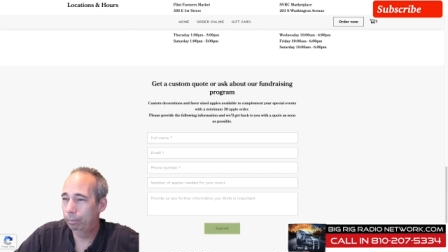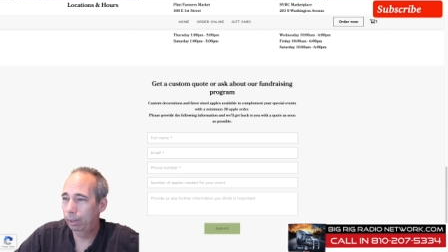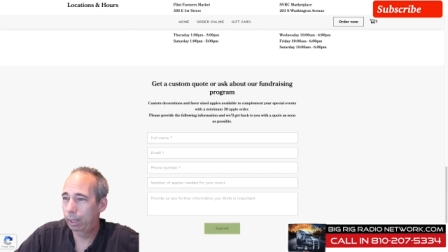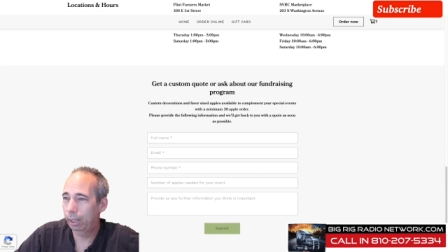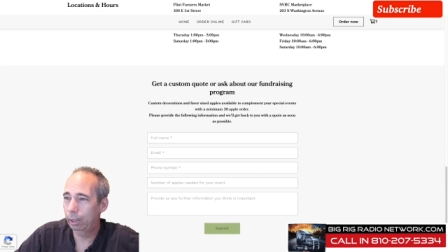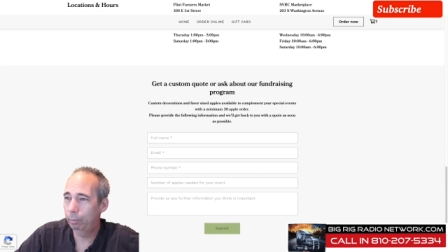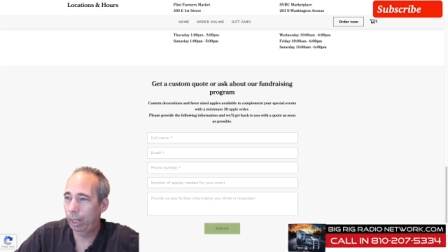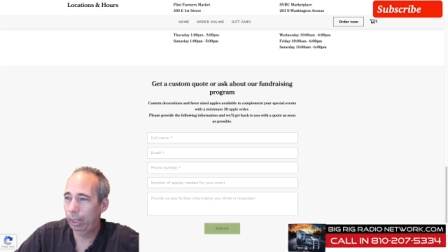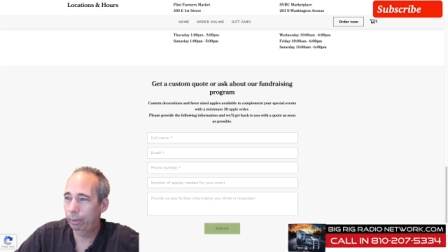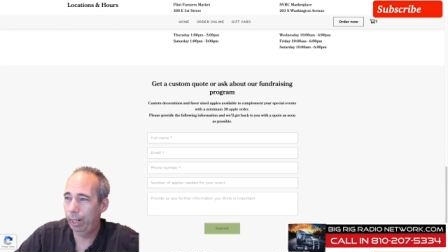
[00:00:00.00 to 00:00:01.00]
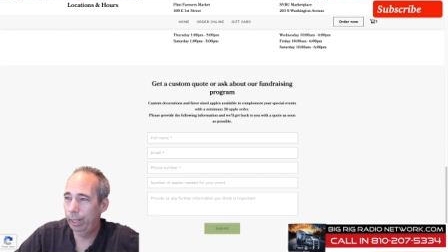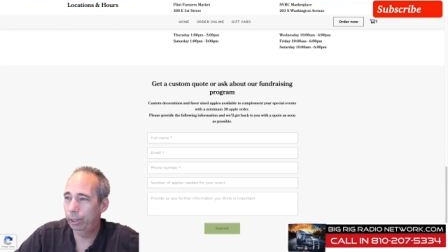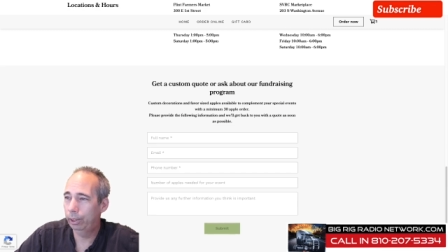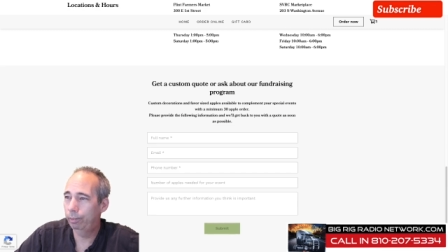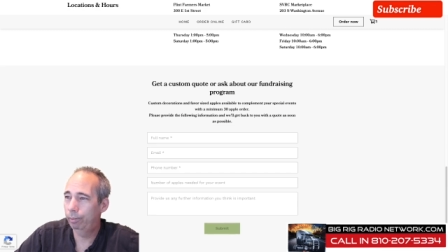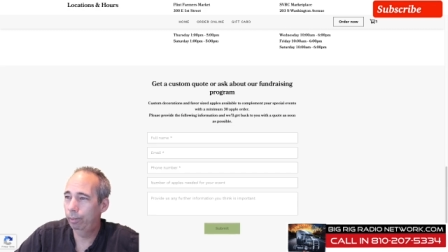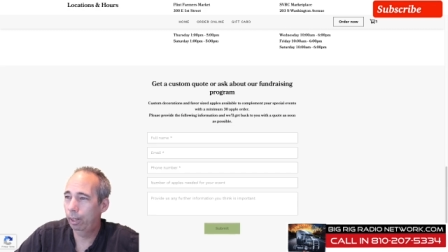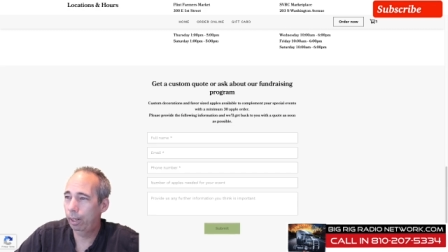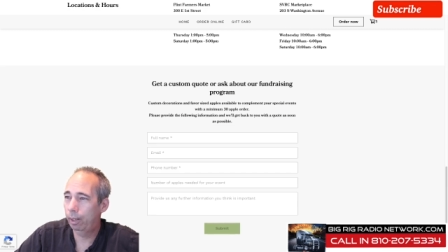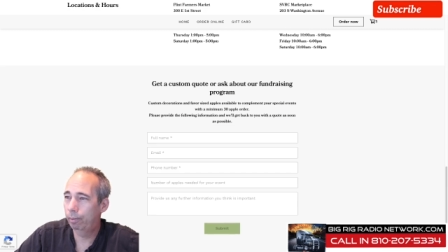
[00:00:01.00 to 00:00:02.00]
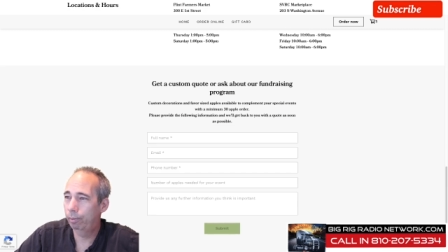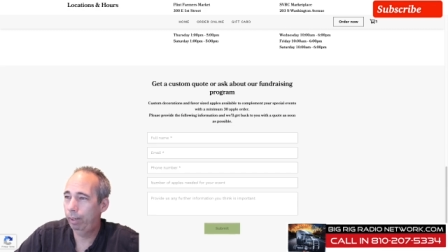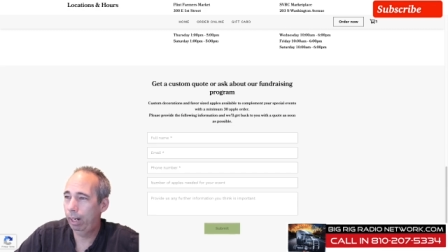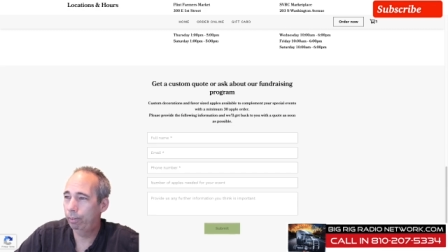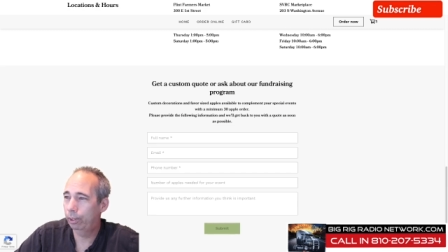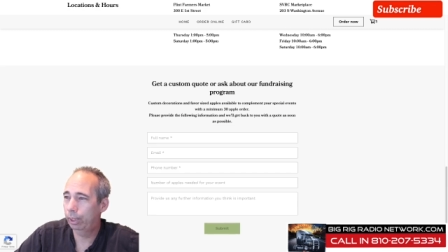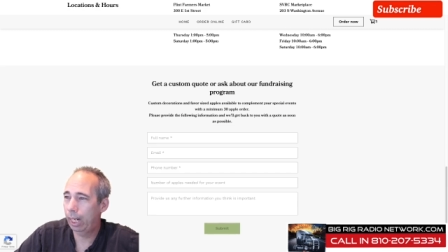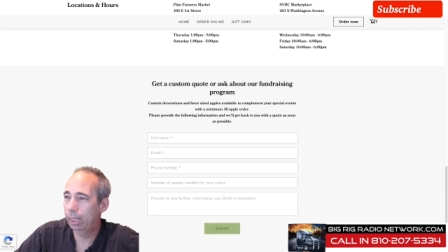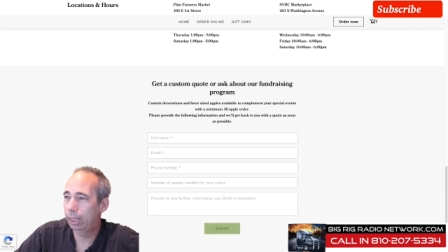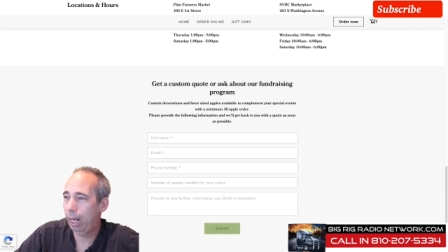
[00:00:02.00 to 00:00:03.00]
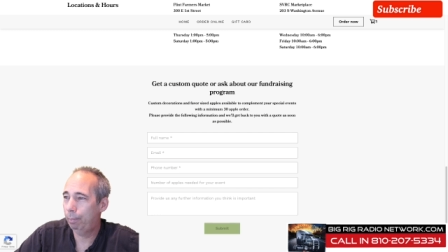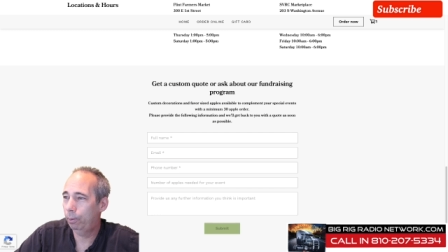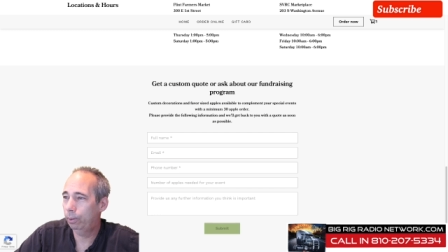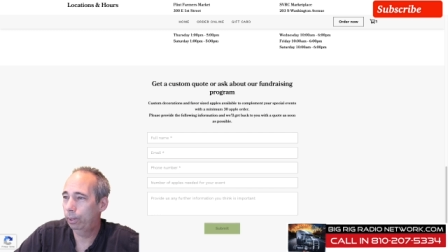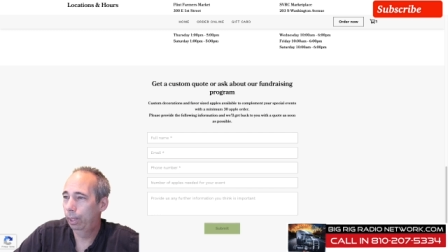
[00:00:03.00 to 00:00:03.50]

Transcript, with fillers: custom decorations and uh, favor sized apples